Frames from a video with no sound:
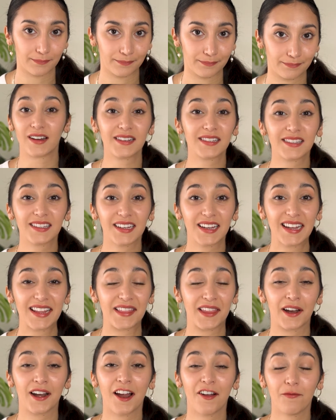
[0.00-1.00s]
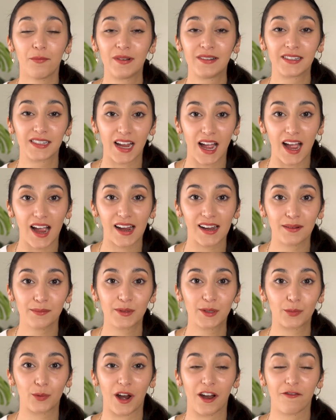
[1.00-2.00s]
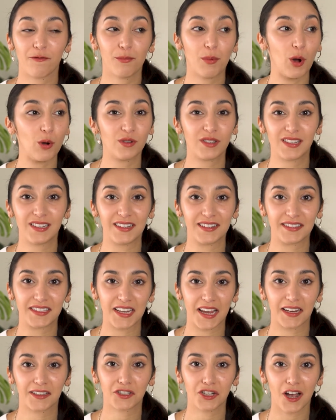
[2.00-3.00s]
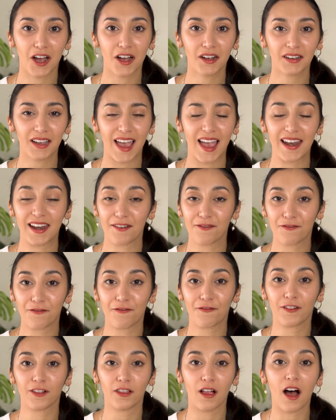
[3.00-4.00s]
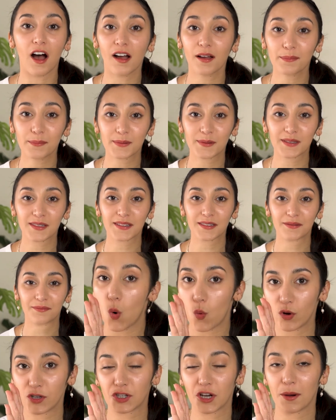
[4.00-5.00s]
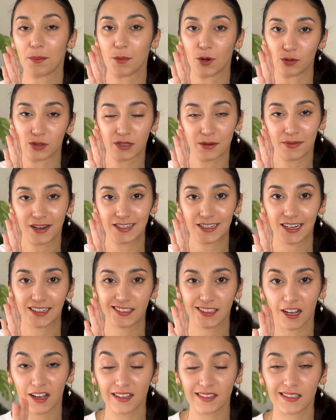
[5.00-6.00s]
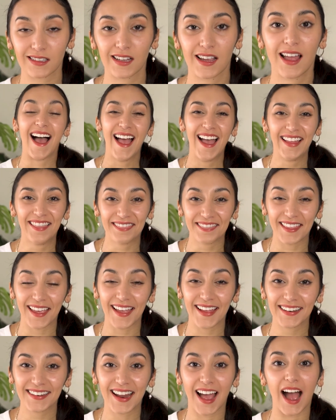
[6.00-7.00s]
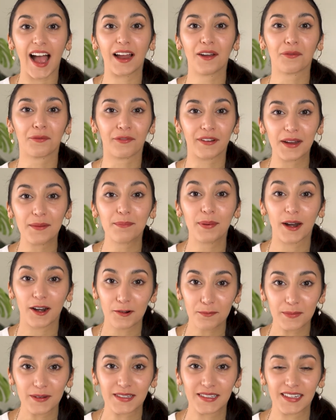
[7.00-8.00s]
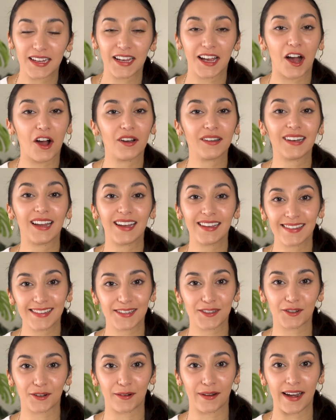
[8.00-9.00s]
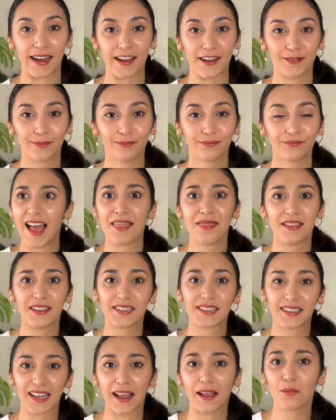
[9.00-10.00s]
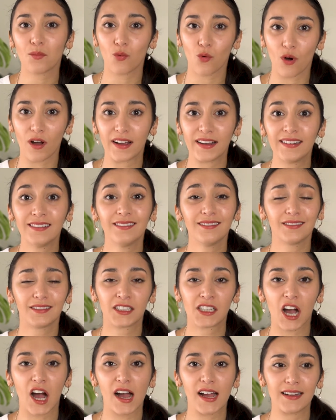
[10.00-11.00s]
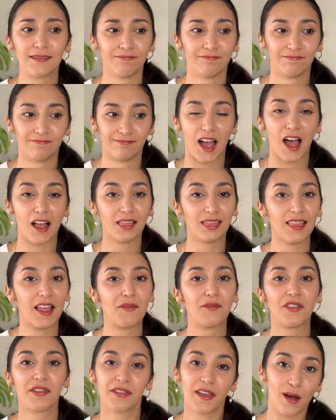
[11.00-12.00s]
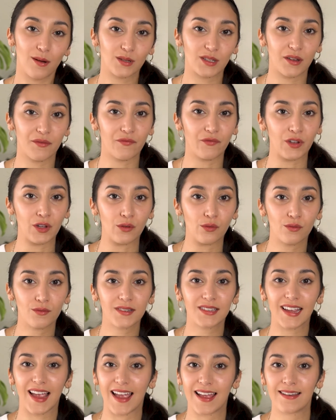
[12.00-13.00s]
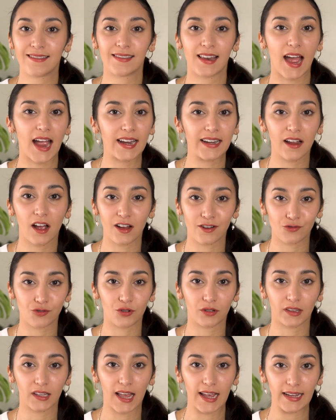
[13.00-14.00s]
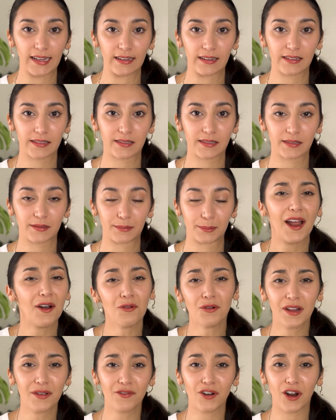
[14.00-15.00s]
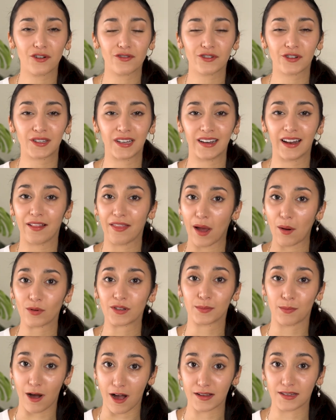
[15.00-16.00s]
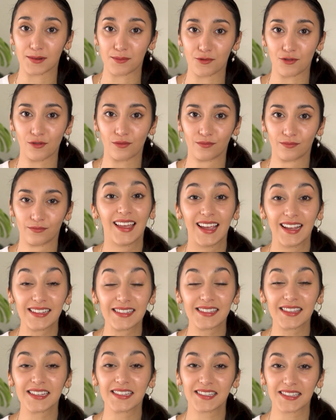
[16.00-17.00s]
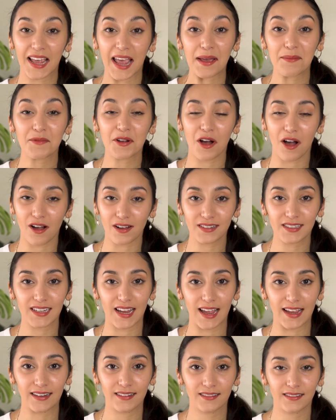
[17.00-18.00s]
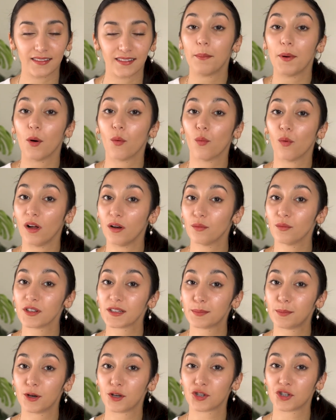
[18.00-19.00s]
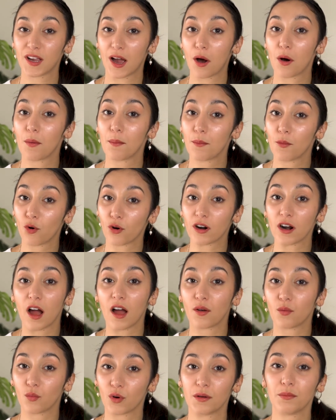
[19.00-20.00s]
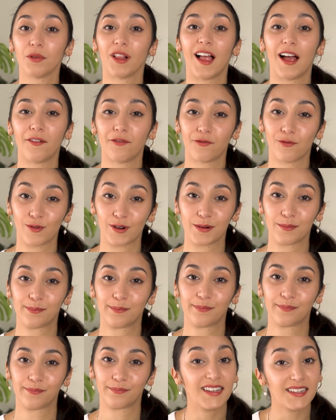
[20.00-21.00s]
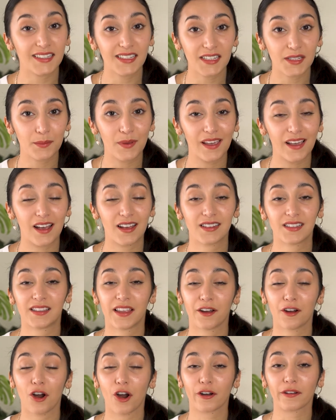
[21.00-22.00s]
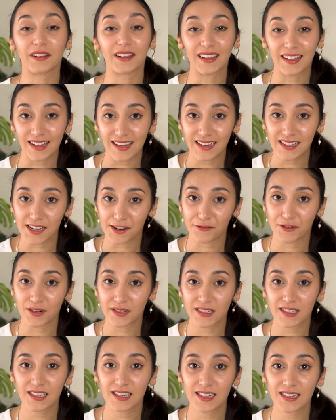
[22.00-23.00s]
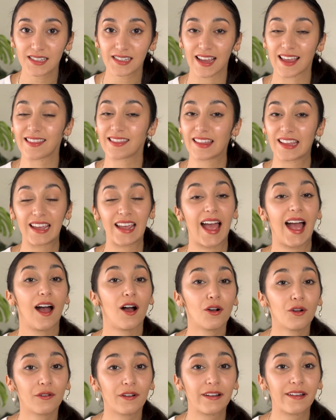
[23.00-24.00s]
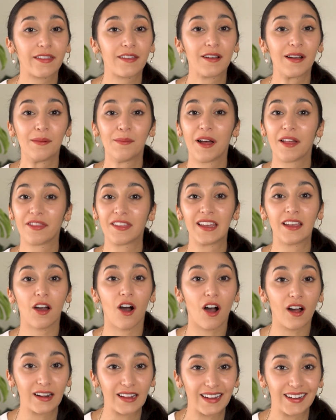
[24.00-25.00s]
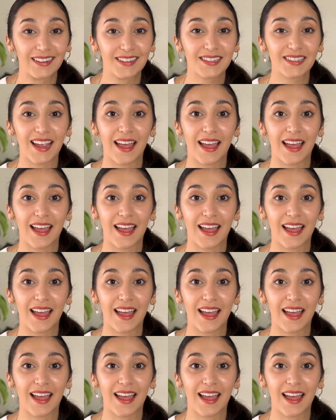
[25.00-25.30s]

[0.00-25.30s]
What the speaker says: Honestly, there have been times where I've posted a TikTok and it flops, which are most of my TikToks, and then I repurpose it on Instagram and the same one got 11,000 views and 900 likes. I don't even understand how that was possible. It's the same content, but one was pushed out more on one platform. This is because there are key differences in the algorithm, the audience,